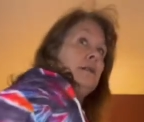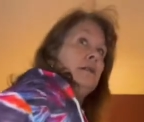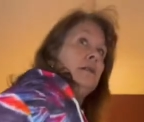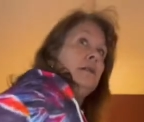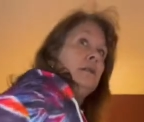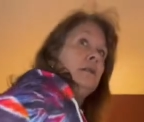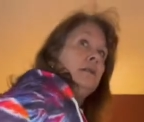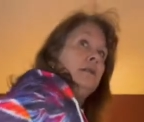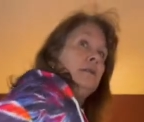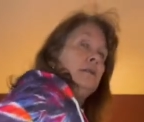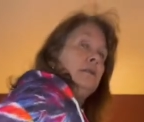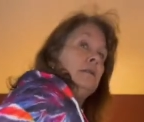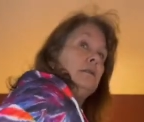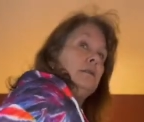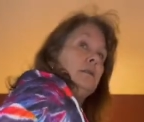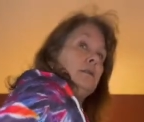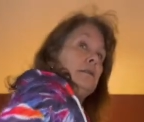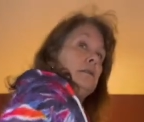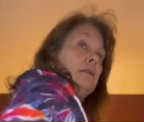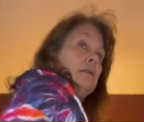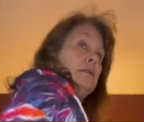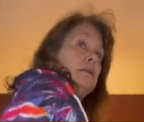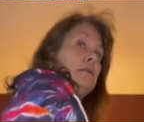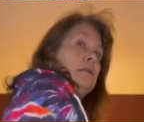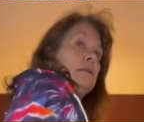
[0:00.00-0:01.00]

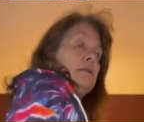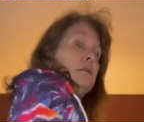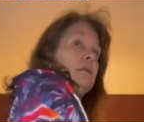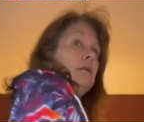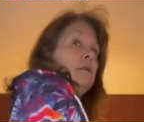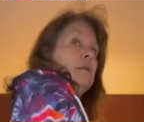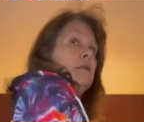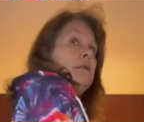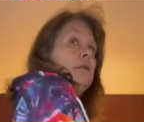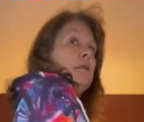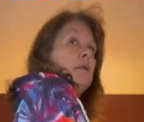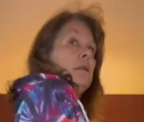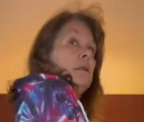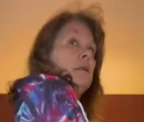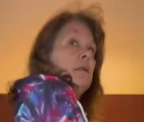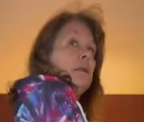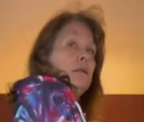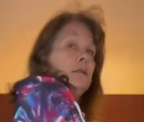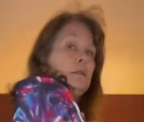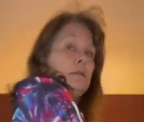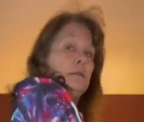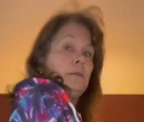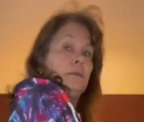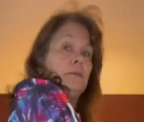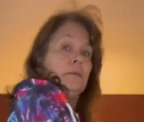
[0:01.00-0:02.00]

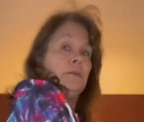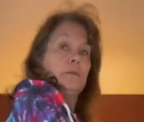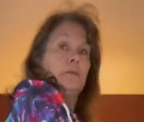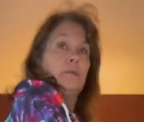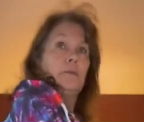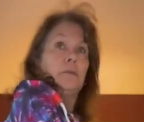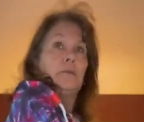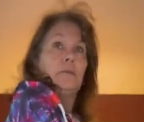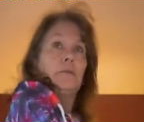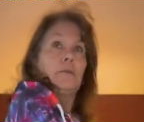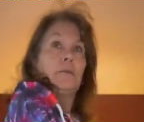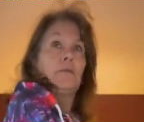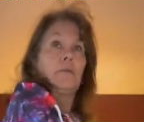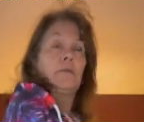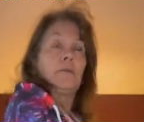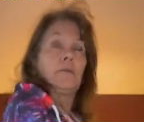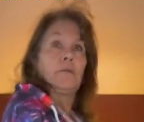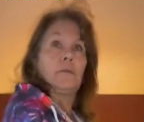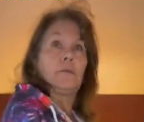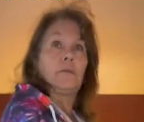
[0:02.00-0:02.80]
Nobody speaks.